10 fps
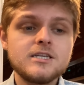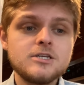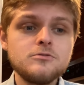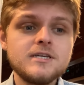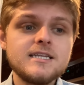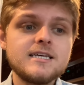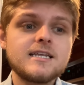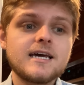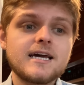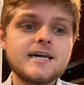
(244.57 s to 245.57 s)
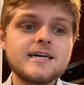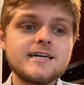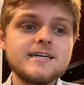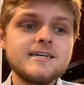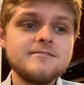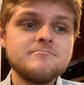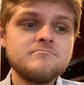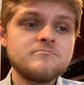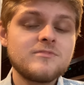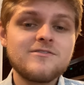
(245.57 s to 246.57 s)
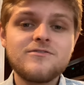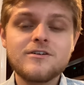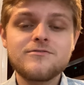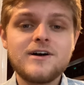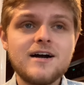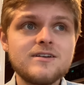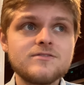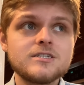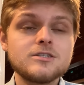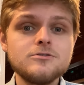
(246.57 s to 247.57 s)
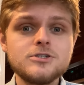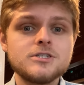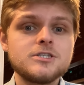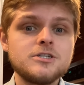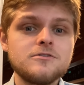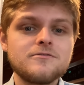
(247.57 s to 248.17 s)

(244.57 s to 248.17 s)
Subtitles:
You needed for 5 different solutions,